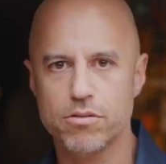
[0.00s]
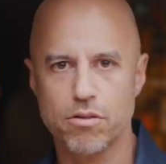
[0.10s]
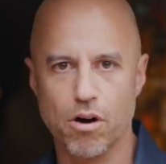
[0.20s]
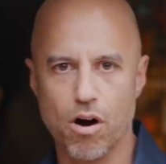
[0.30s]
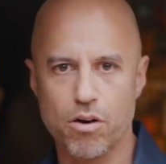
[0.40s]

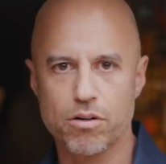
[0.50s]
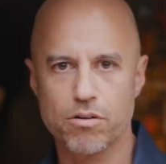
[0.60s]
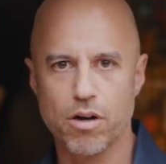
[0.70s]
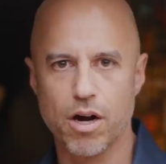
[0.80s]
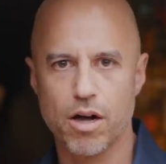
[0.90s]
our
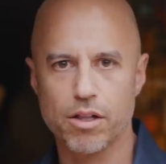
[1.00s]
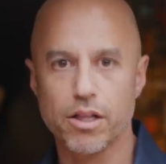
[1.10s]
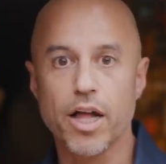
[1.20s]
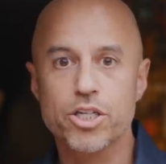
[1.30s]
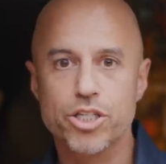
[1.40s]
uh,
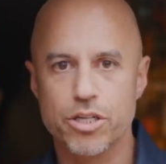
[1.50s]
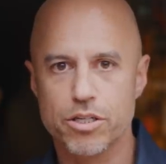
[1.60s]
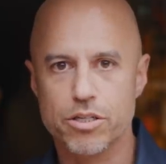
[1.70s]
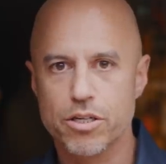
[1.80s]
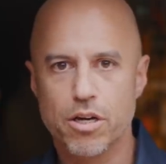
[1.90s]

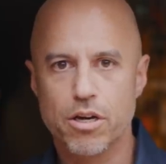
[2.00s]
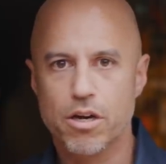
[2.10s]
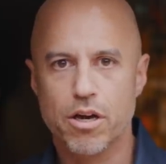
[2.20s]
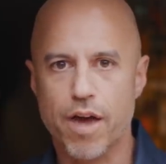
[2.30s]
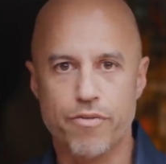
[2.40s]
lunches
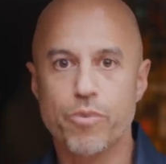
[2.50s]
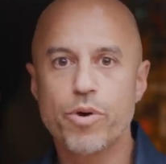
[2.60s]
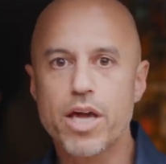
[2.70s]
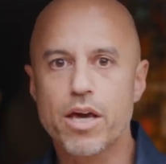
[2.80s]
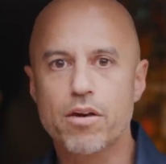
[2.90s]
every
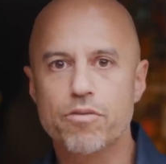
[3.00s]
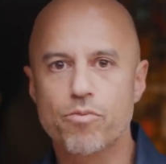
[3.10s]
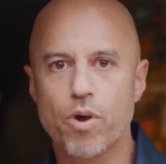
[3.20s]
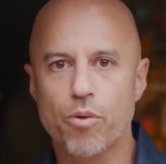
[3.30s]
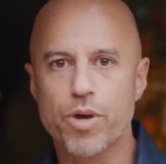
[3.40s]
week
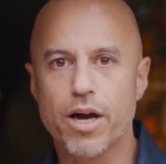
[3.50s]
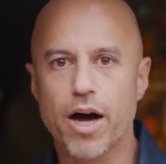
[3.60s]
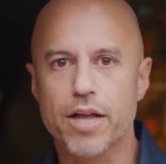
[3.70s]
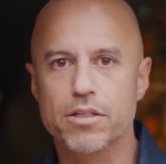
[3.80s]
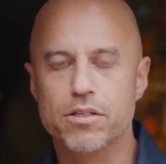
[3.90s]
where we
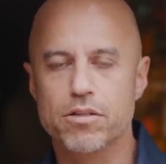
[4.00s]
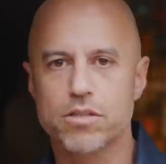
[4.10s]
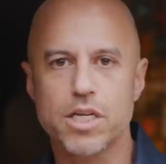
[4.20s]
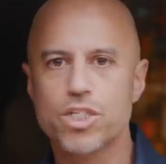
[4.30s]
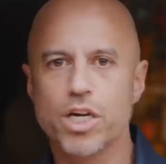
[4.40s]
got
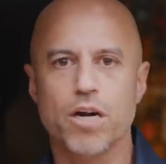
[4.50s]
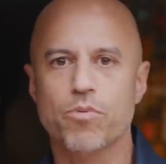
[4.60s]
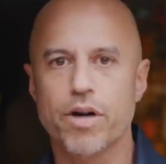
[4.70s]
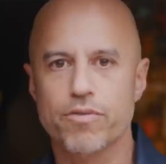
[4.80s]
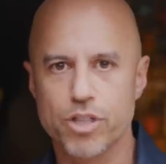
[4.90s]
teaching on
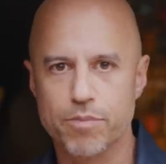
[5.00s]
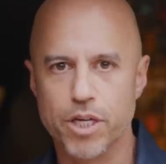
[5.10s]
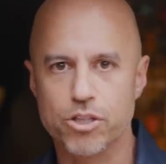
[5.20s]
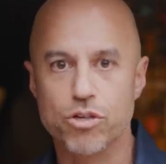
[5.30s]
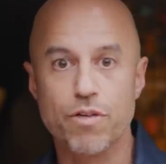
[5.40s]
whatever
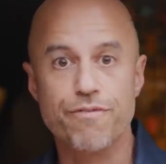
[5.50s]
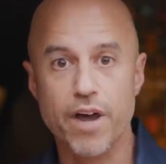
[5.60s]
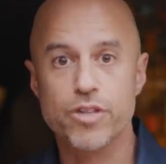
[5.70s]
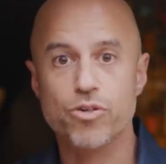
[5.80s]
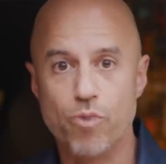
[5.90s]
subject. So the
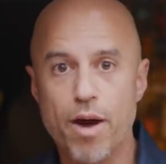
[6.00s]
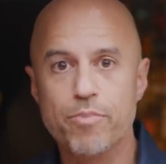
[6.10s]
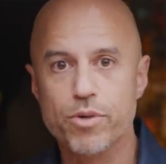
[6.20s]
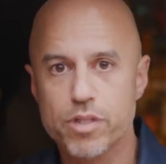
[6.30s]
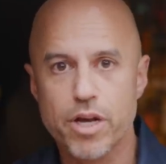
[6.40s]
Pfizer rep
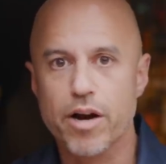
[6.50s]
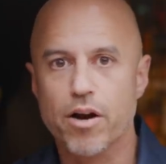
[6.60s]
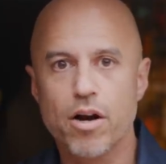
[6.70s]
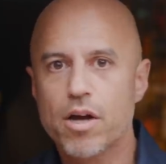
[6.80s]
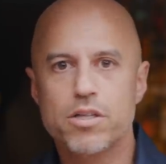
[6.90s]
was
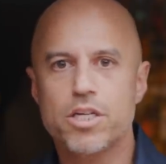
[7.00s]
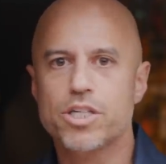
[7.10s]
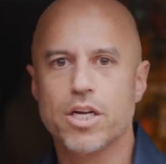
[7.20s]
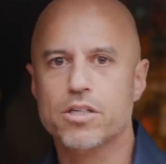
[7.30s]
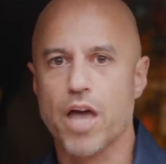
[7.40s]
there
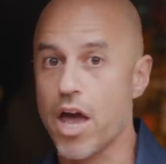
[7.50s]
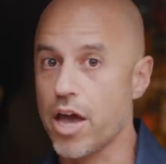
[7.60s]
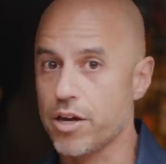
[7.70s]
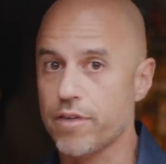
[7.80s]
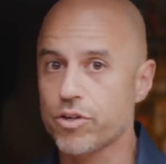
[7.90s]
teaching us,
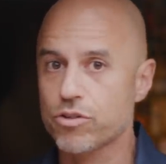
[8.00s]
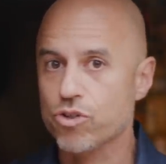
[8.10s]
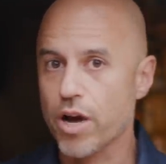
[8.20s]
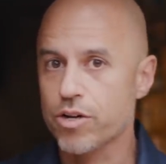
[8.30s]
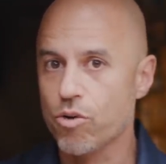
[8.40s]
hey, have you
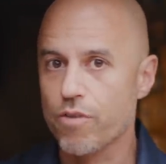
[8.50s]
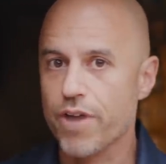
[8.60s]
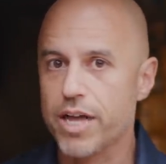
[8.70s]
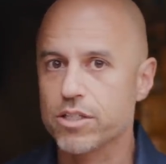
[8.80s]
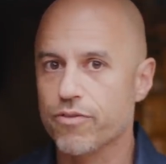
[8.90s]
tried
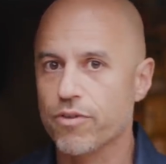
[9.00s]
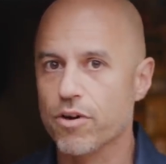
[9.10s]
Norvasc for